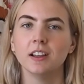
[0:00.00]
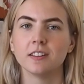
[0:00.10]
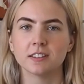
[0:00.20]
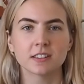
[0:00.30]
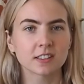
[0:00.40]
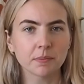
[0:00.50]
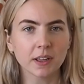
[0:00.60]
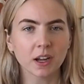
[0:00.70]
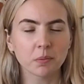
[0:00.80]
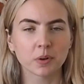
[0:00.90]
This is
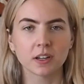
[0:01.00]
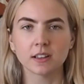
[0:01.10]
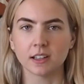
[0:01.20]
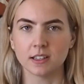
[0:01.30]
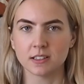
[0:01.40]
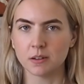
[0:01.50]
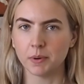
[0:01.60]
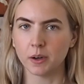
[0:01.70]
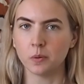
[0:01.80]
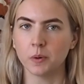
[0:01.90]
something I'm pretty lazy
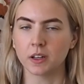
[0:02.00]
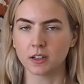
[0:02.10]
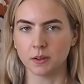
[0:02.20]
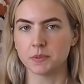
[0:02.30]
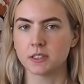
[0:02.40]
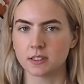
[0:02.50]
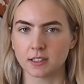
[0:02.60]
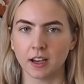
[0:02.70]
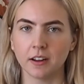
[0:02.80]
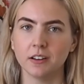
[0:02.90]
about when it comes to
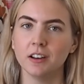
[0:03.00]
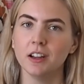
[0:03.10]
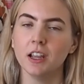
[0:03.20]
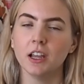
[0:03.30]
satin,